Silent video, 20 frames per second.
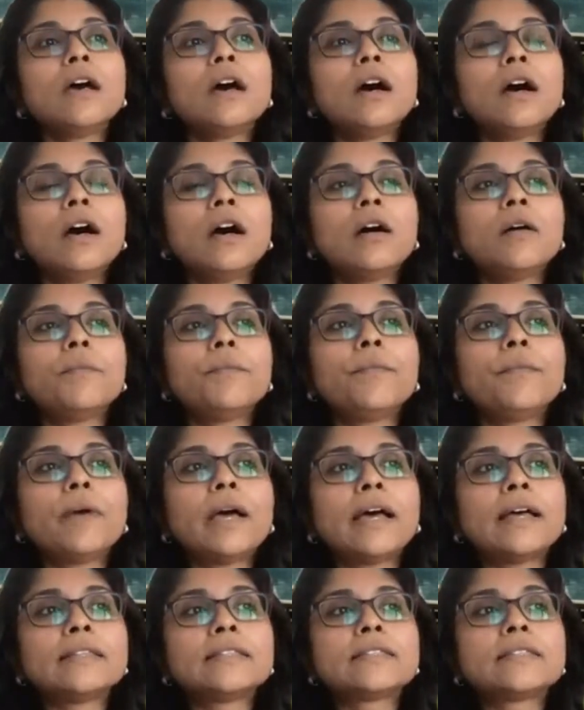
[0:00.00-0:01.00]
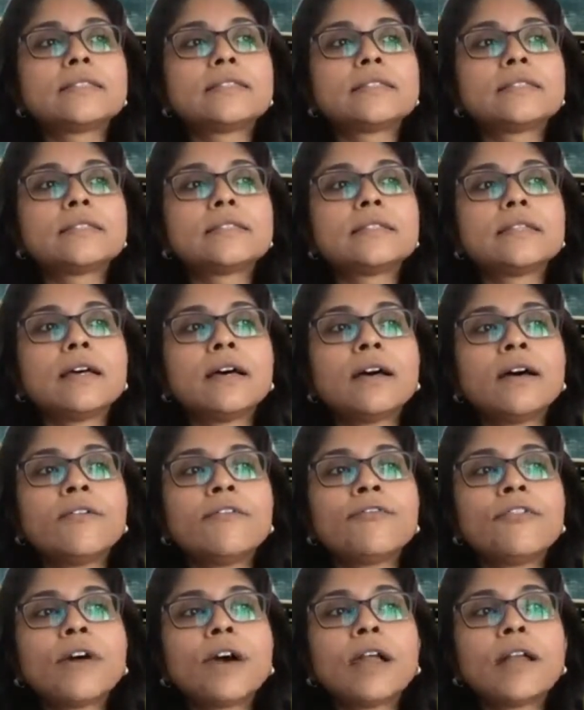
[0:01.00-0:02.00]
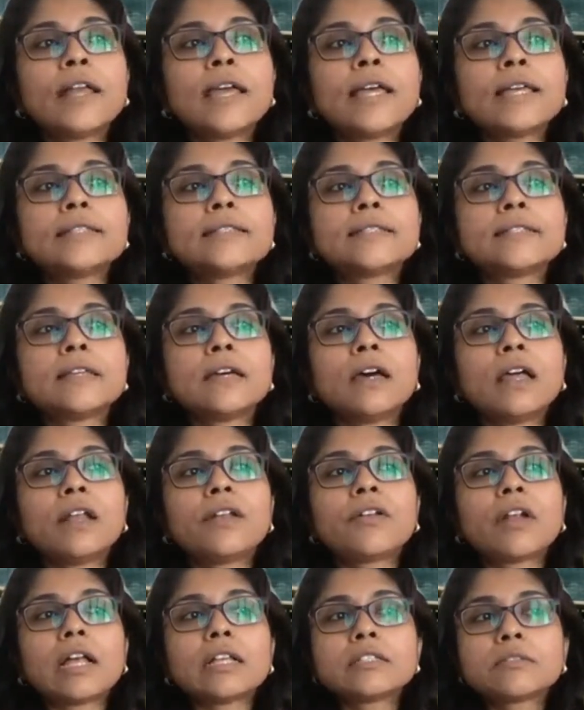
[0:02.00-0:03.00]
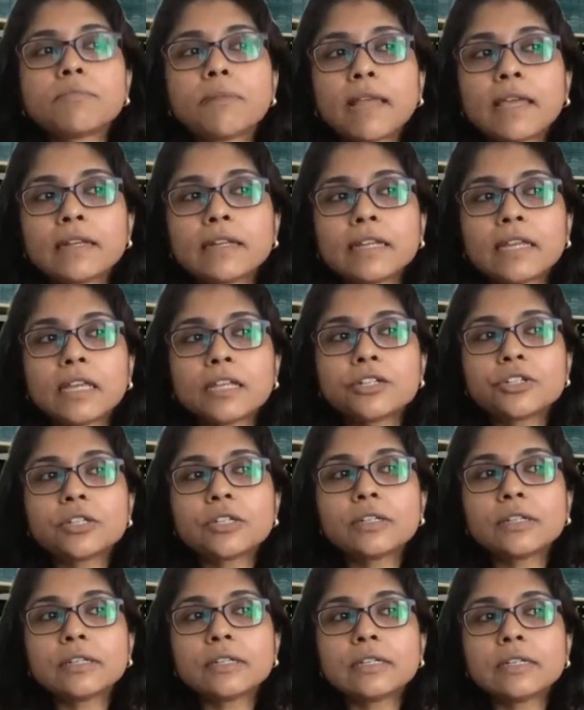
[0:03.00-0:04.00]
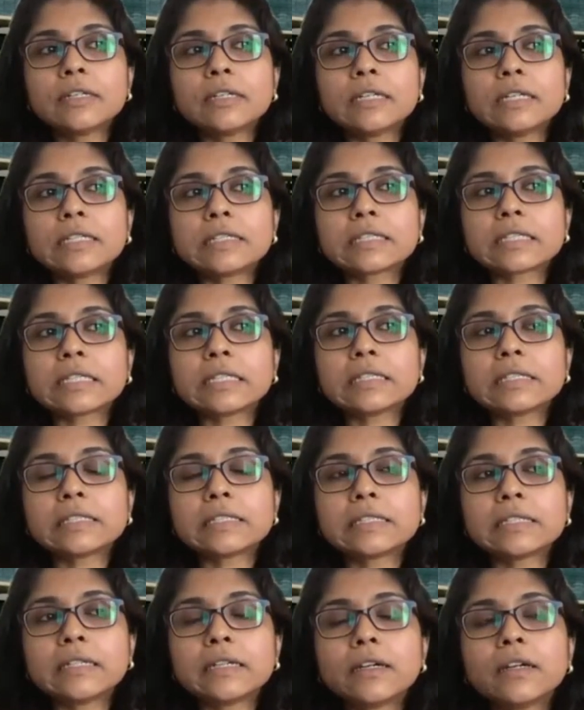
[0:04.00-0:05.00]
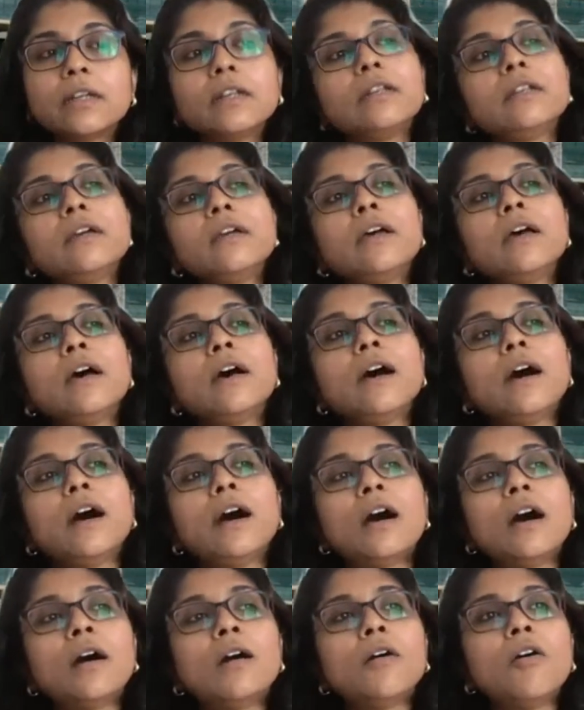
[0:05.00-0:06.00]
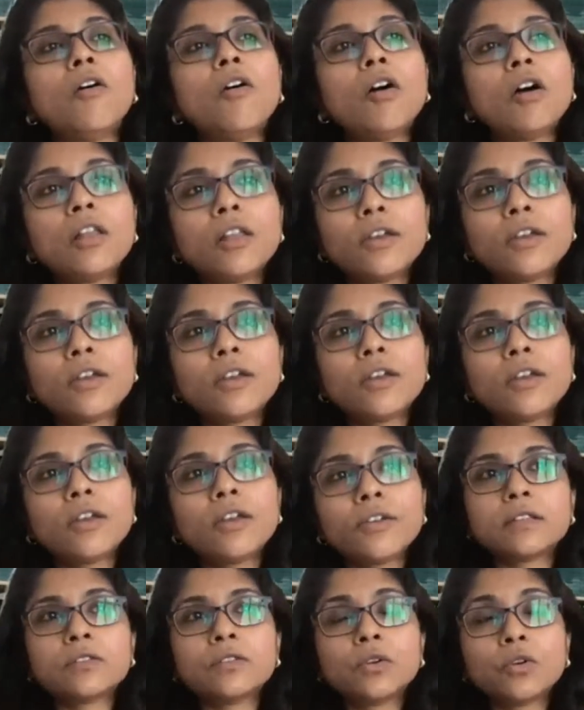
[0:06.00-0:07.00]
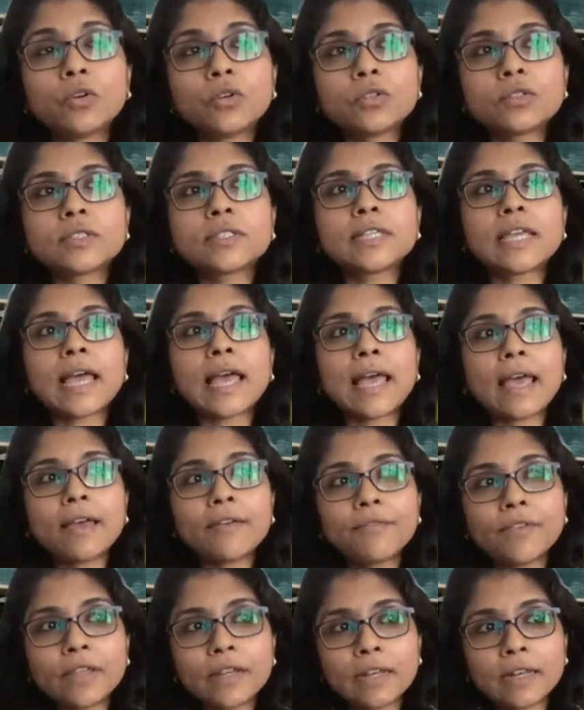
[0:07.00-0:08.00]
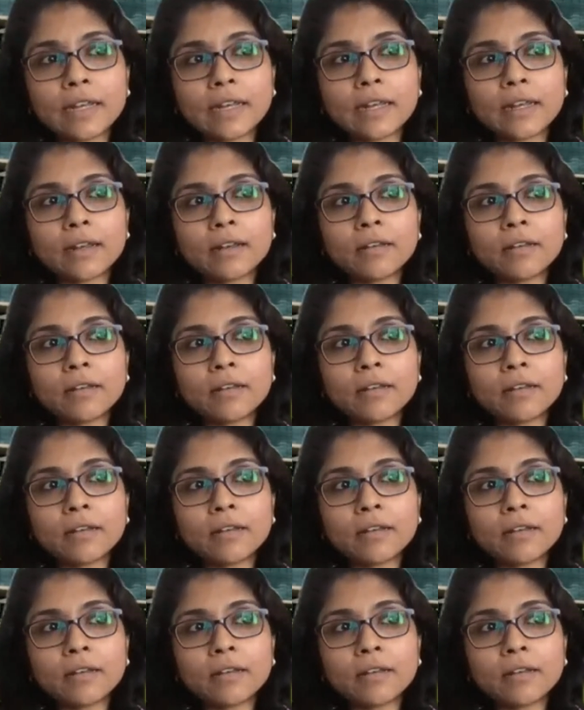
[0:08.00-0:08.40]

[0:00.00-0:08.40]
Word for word: Um, as uh, far as uh, transplantation is considered, uh, all of the, those have an